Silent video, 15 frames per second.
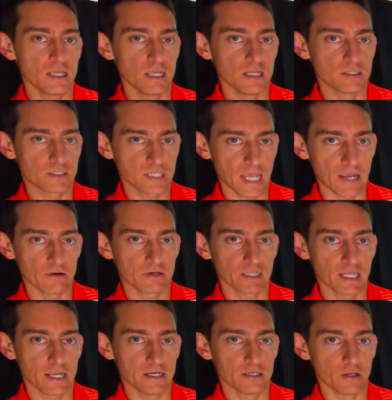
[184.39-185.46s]
is
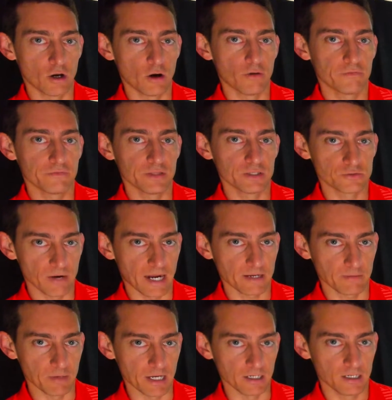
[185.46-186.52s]
calculated off the
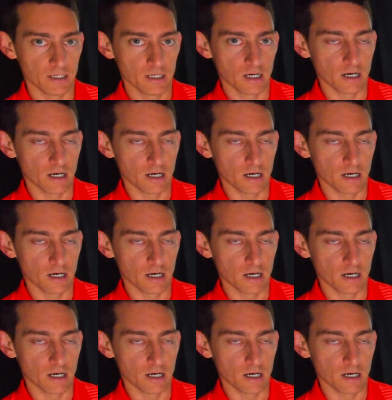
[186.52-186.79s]
TrackMan.